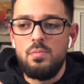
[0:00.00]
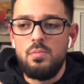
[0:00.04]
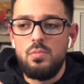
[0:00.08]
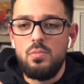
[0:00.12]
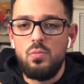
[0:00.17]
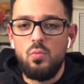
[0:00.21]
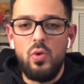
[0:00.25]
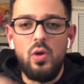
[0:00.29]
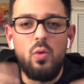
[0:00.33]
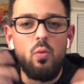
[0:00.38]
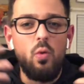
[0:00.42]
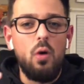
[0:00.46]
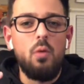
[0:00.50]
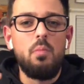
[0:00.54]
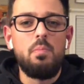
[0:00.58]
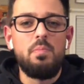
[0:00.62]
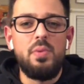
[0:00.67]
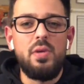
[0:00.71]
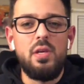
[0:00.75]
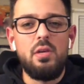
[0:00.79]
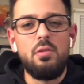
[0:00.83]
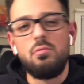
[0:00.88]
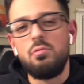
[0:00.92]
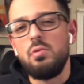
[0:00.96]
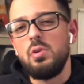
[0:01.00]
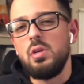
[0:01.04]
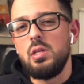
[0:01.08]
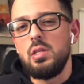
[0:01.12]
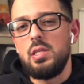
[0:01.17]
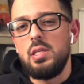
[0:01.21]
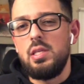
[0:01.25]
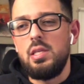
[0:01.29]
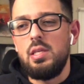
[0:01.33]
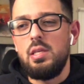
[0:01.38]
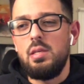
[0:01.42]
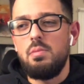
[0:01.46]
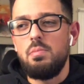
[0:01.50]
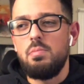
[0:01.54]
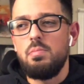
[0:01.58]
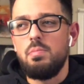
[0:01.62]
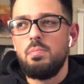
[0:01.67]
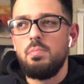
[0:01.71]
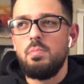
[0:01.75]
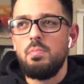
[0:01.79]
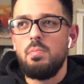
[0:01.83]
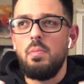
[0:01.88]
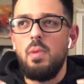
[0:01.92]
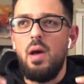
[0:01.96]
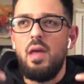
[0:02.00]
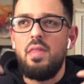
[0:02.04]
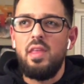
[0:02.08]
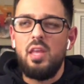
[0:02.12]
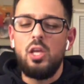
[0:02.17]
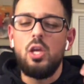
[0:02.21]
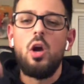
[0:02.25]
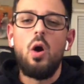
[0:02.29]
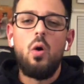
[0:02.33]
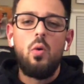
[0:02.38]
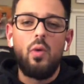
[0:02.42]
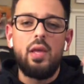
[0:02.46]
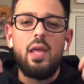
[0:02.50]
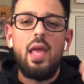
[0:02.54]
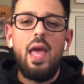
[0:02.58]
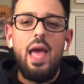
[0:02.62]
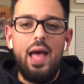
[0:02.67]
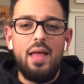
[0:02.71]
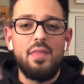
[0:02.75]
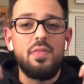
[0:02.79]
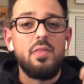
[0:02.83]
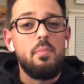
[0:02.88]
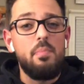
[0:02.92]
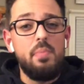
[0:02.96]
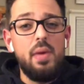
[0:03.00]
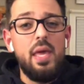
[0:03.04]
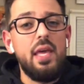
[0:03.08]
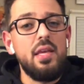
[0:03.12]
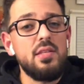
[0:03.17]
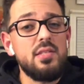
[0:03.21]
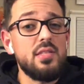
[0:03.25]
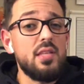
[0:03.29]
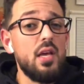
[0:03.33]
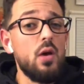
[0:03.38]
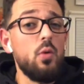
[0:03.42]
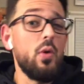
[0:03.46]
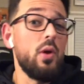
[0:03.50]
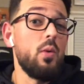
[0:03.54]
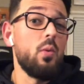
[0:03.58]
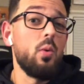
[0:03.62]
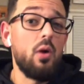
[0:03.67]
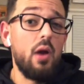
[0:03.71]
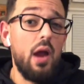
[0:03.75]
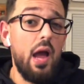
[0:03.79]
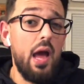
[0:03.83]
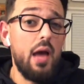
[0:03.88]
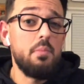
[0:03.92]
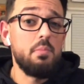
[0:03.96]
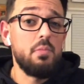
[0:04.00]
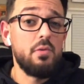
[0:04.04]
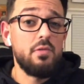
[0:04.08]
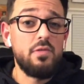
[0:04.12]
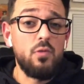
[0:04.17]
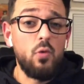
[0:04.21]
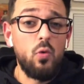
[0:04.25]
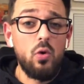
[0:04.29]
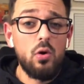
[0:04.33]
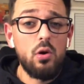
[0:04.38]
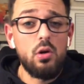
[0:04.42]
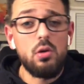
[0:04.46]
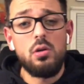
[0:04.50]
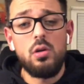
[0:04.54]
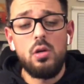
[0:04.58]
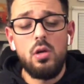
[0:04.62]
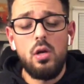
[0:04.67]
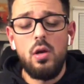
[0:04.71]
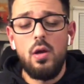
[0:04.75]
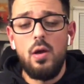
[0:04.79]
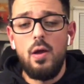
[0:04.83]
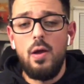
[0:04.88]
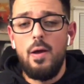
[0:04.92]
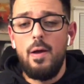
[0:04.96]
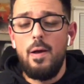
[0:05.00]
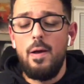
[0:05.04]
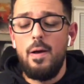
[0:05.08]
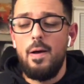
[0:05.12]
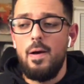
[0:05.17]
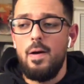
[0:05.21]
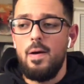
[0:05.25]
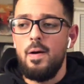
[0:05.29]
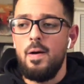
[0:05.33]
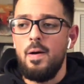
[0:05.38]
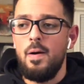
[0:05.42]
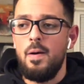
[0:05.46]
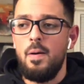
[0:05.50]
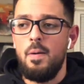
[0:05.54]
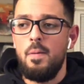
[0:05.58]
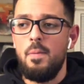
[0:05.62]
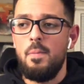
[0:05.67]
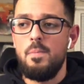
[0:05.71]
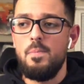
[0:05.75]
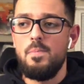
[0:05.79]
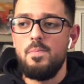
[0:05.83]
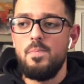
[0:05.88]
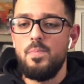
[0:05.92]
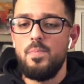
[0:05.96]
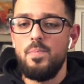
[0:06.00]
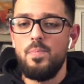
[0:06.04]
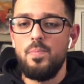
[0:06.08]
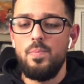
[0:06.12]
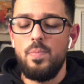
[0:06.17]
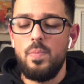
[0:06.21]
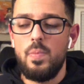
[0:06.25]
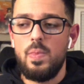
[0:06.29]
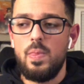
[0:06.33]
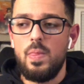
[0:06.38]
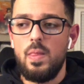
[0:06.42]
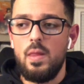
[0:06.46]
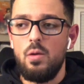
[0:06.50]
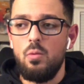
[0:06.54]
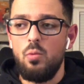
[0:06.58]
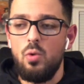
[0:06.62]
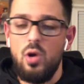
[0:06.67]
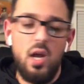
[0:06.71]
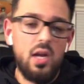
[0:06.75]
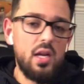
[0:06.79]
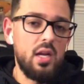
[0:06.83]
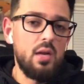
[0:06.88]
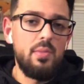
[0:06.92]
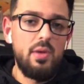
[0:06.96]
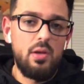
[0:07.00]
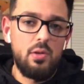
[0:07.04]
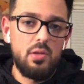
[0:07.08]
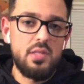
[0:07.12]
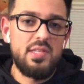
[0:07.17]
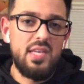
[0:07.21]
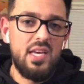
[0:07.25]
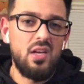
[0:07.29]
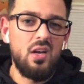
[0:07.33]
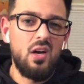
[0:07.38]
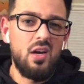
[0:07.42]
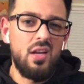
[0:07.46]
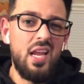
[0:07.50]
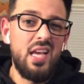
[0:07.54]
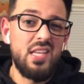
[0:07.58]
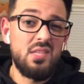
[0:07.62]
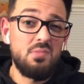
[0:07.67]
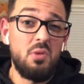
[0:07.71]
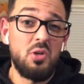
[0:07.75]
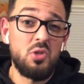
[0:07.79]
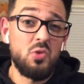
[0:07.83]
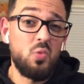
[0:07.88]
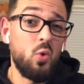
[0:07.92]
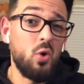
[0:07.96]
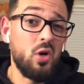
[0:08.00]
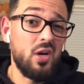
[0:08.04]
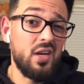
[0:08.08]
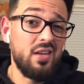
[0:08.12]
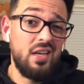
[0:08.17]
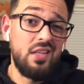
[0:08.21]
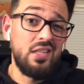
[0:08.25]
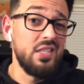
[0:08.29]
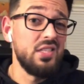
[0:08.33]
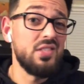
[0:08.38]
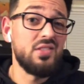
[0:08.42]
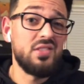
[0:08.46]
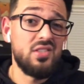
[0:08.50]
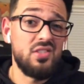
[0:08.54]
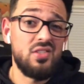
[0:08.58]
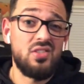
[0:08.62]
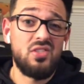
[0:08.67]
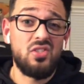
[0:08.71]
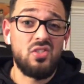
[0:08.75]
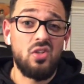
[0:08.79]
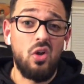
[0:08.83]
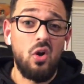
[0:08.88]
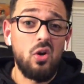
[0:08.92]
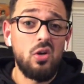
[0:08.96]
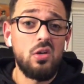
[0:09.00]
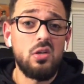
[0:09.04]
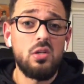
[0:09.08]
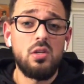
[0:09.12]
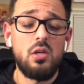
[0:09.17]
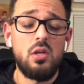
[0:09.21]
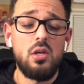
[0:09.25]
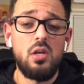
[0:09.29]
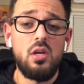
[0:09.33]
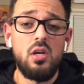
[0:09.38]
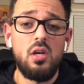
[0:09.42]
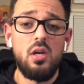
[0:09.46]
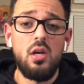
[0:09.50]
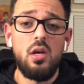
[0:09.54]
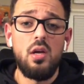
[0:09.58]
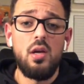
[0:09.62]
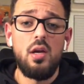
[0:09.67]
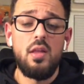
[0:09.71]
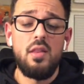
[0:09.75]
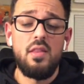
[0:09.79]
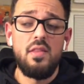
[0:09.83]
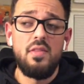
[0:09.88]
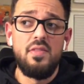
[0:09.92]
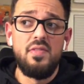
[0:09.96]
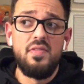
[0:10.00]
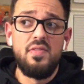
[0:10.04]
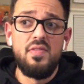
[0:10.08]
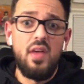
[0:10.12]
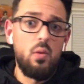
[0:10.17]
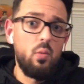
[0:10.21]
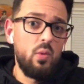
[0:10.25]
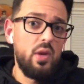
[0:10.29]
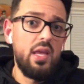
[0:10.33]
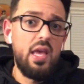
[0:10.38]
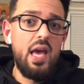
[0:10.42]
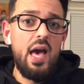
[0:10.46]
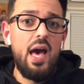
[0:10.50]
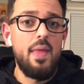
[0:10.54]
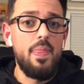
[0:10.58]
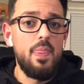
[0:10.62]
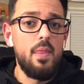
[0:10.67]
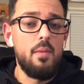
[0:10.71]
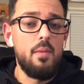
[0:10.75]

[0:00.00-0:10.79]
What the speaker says: we won't be really, I think, going at the pace that we were at before. We're not going to be able to take on as much work, at least to start, than we had in the